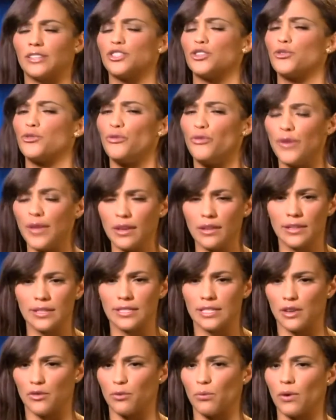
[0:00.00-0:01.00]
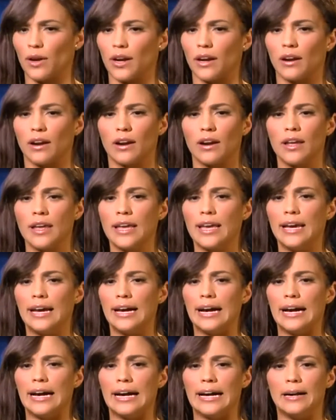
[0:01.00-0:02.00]
It should feel as if we are
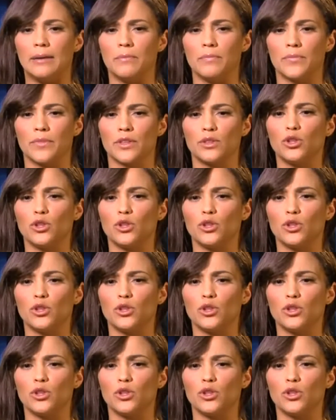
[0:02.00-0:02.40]
um,